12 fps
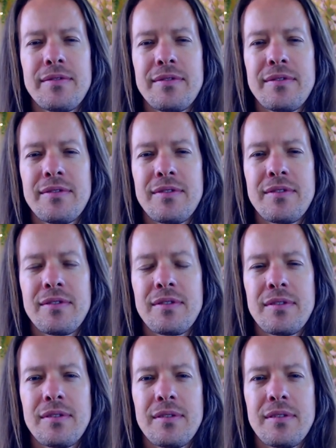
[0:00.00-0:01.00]

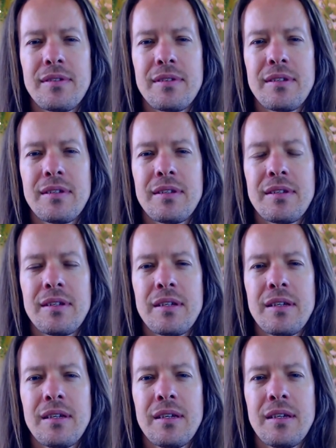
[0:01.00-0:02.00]

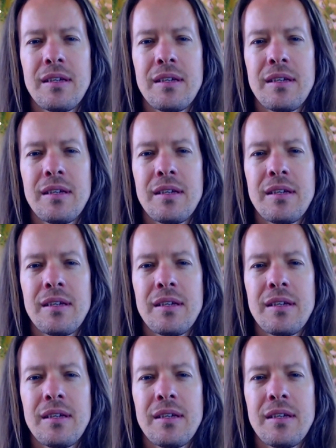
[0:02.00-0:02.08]
(no one is talking)